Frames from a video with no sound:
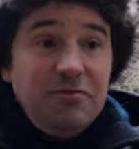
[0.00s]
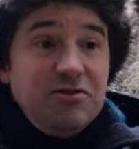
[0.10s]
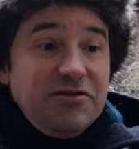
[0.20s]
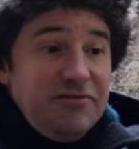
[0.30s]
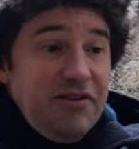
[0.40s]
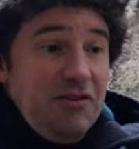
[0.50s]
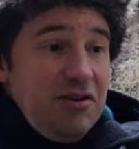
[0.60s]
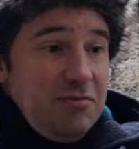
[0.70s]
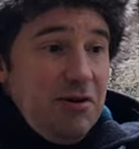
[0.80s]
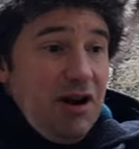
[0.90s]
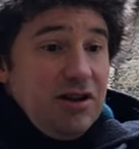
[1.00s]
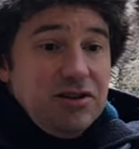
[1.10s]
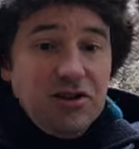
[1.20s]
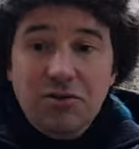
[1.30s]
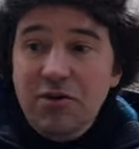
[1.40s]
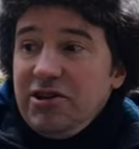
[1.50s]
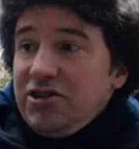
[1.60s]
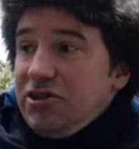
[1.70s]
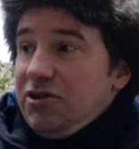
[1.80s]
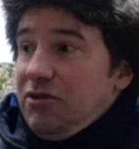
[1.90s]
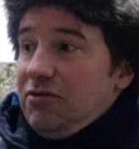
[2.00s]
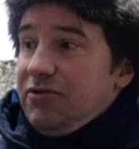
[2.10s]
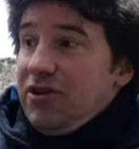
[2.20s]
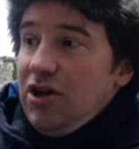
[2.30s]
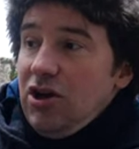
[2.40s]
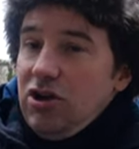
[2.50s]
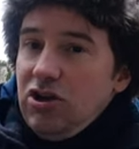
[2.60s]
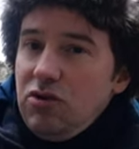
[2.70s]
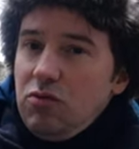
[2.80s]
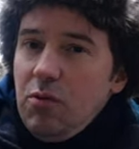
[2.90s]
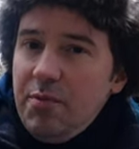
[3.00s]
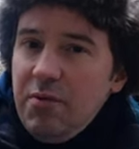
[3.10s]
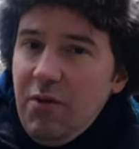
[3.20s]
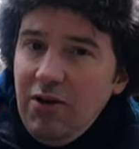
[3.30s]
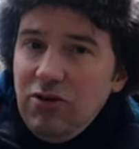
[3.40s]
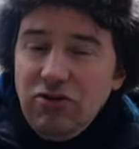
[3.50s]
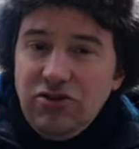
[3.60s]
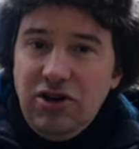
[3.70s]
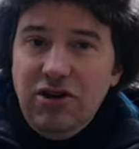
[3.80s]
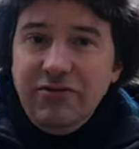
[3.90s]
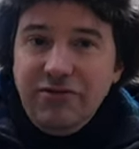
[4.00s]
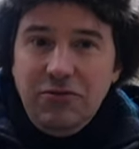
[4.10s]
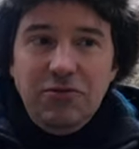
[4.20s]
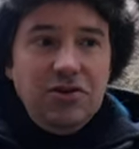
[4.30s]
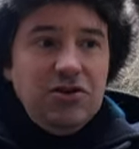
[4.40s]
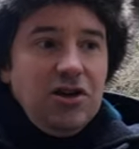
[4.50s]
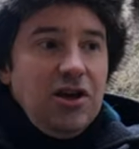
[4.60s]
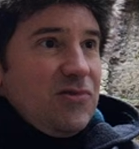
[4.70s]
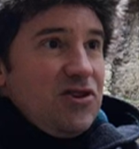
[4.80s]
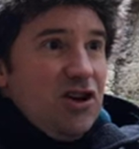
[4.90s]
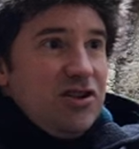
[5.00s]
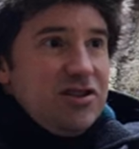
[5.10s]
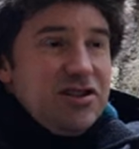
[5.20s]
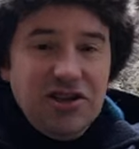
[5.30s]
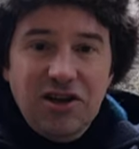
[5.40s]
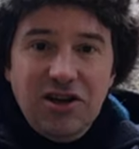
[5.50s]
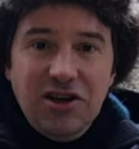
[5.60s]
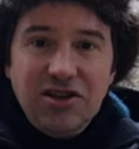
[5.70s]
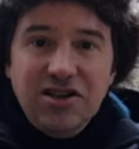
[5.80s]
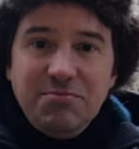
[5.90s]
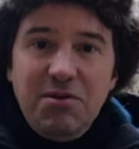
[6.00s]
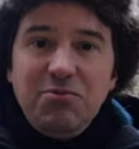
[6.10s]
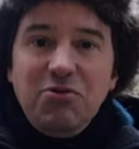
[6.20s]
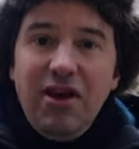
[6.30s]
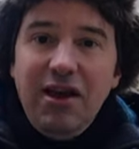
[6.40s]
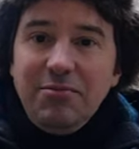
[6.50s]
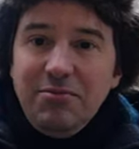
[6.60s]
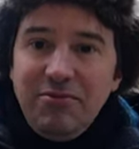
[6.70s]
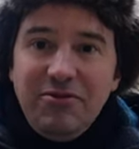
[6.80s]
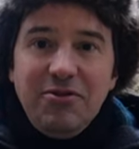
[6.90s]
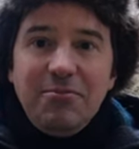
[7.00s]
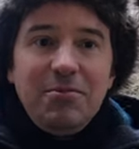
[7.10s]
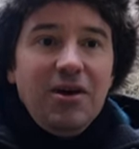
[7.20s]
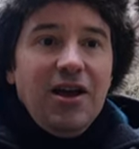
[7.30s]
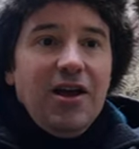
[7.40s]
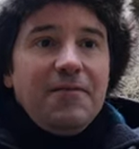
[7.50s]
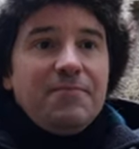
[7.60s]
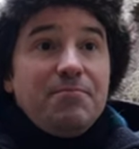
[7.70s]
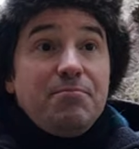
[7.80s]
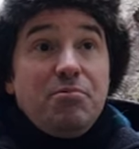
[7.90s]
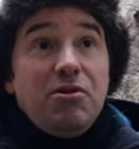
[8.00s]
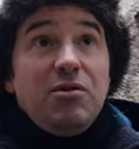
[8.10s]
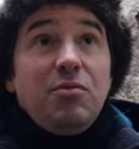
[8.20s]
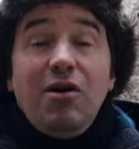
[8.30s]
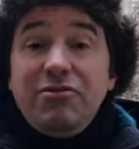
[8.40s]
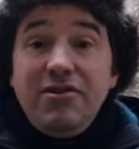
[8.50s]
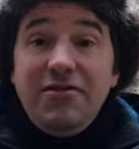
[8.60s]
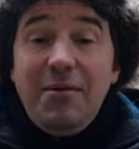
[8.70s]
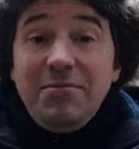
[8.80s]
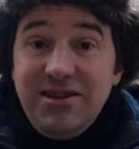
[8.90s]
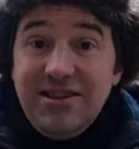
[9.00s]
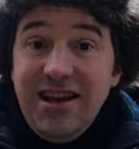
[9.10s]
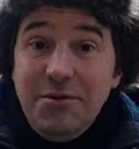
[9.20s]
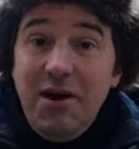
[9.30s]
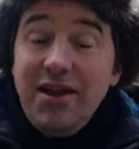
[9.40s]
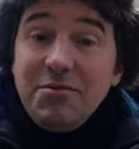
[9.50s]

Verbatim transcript: It was very much a question of you will be well looked after, and chances are these people came from pretty wealthy families anyway.